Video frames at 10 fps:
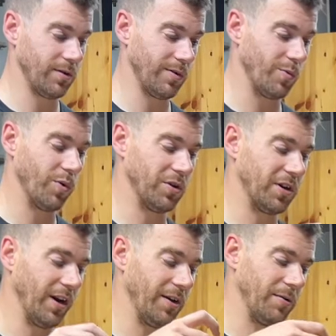wood
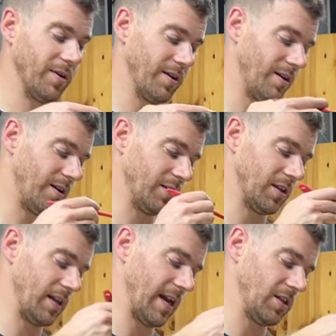glue onto
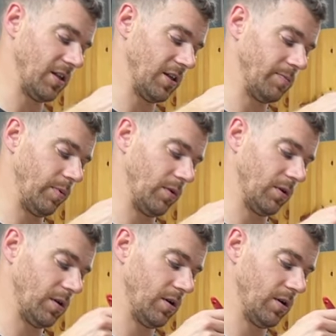the edge of this board.